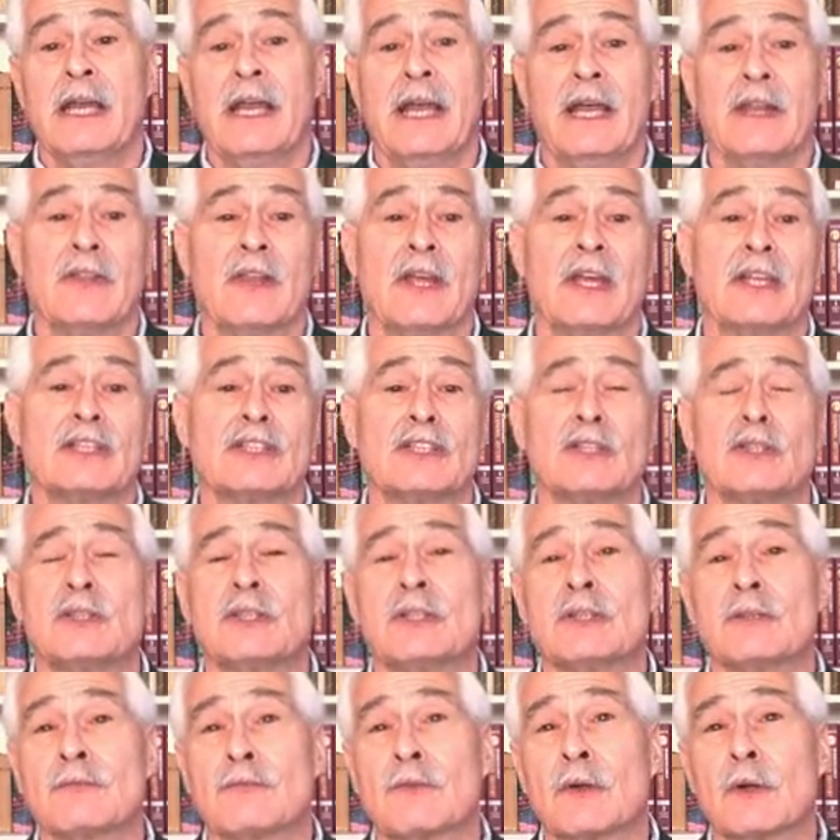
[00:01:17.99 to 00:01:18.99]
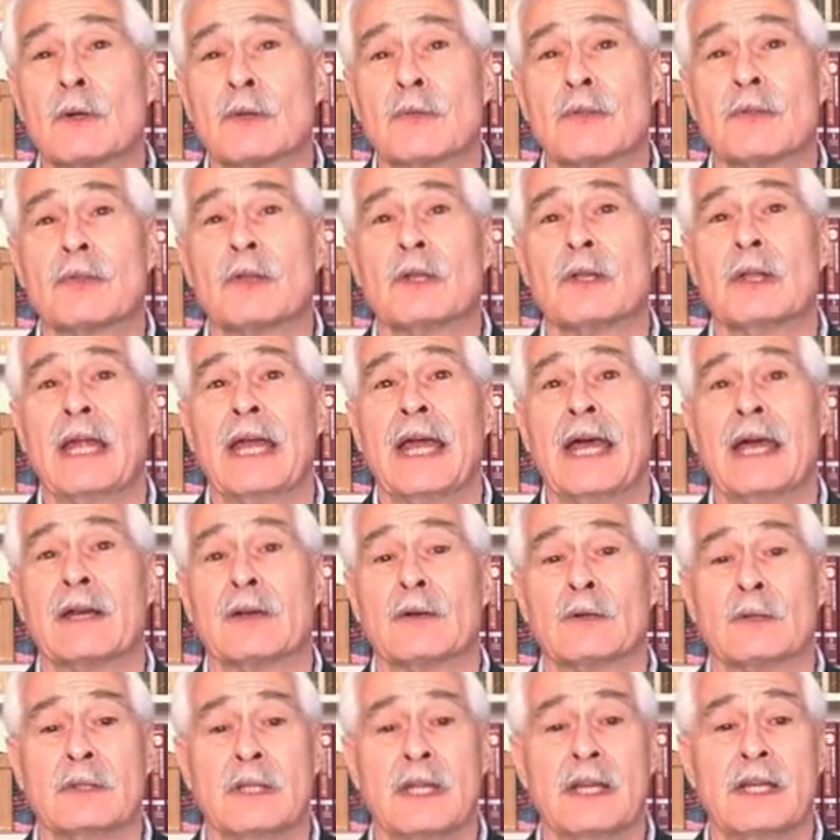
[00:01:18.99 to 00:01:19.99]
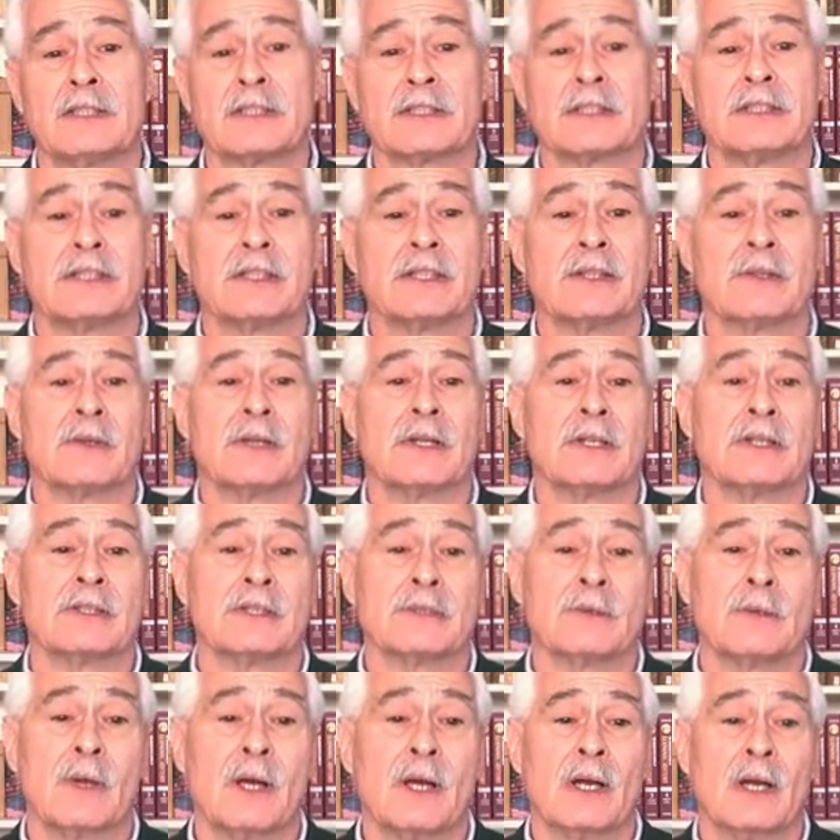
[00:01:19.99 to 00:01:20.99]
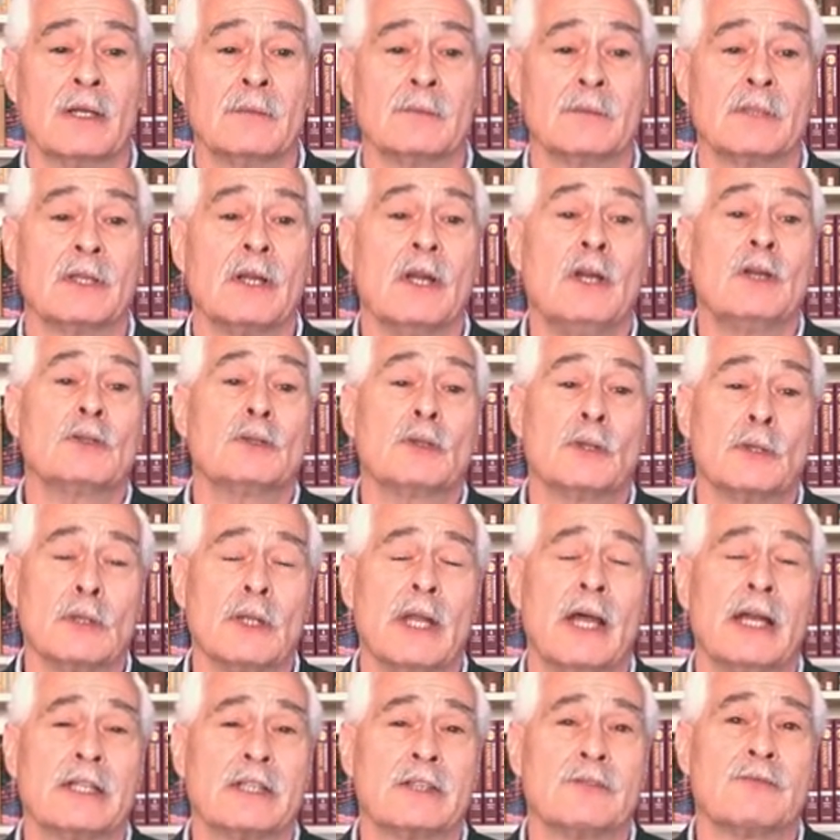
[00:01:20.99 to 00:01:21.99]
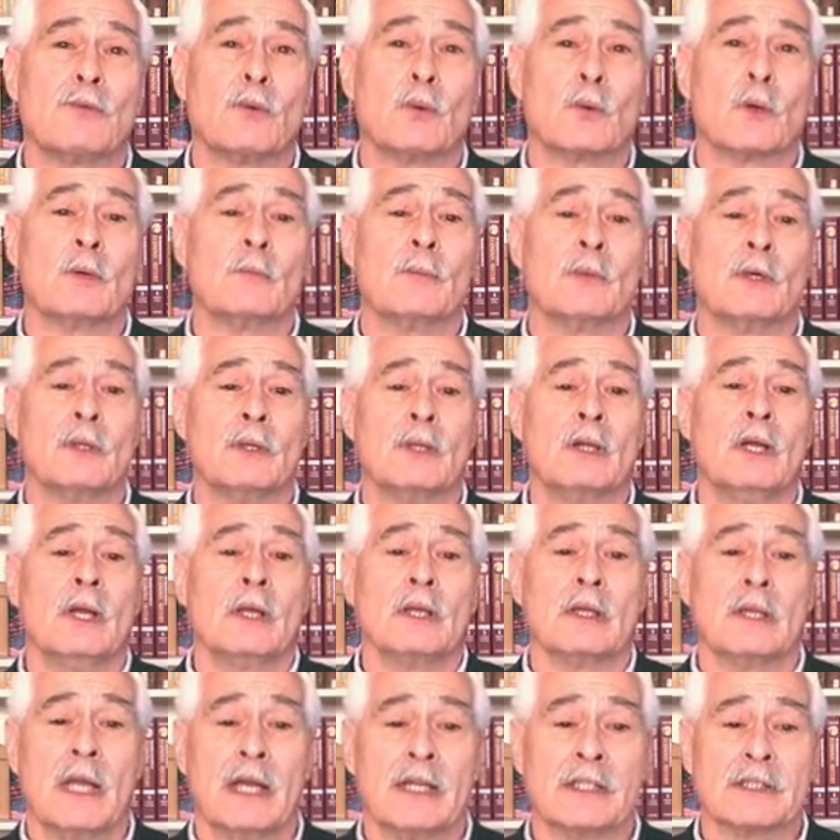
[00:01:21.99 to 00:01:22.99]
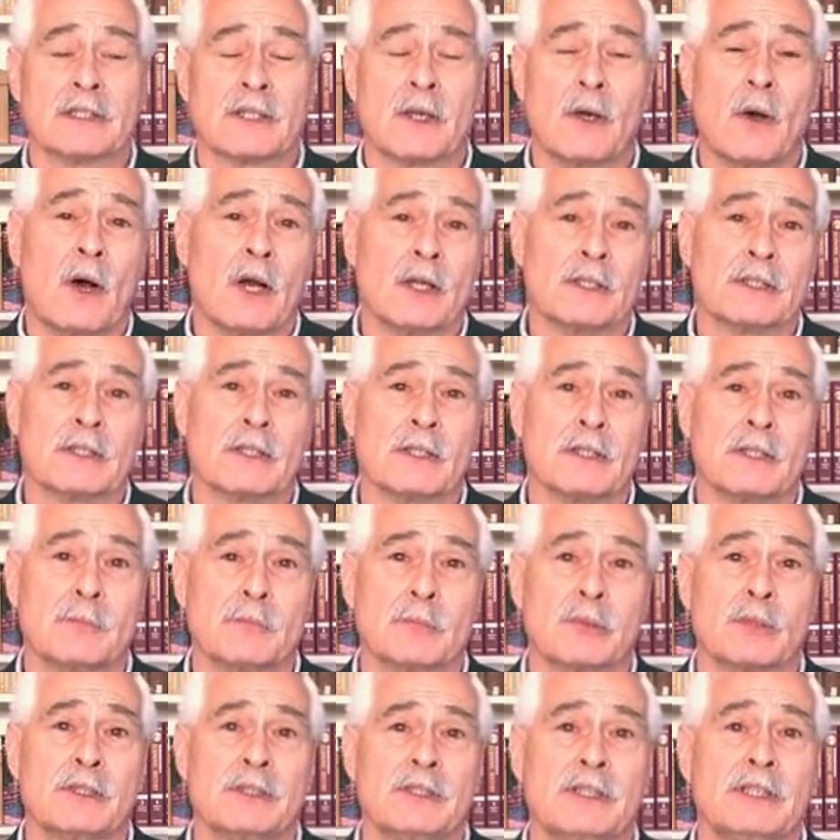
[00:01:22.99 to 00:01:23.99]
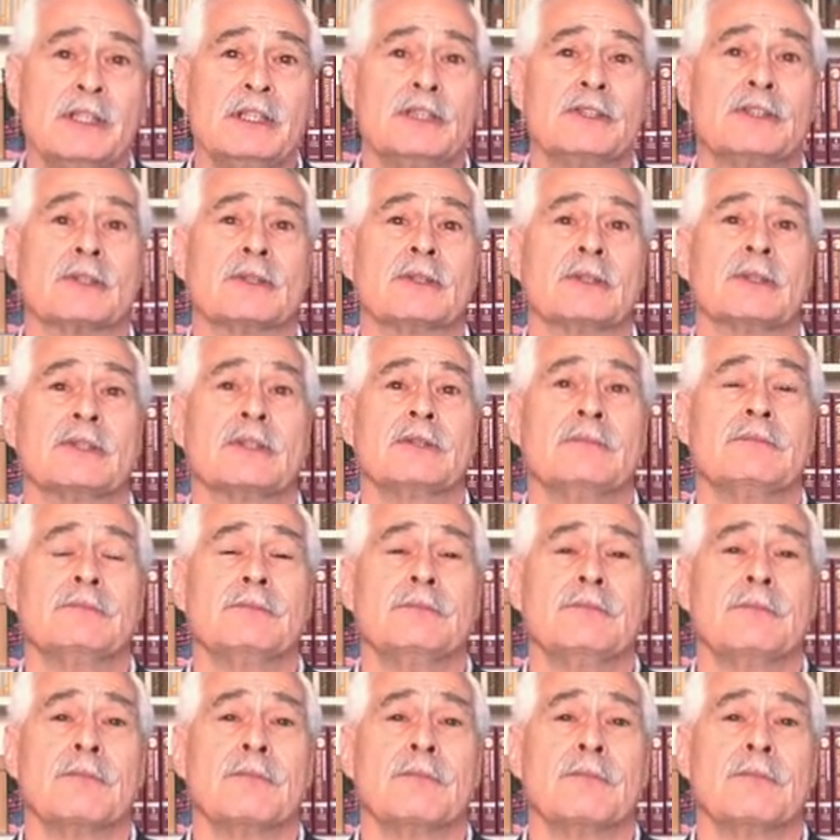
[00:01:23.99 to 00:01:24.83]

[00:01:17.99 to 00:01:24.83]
and then to divert the latter, less serious crimes to less formal, less costly procedures.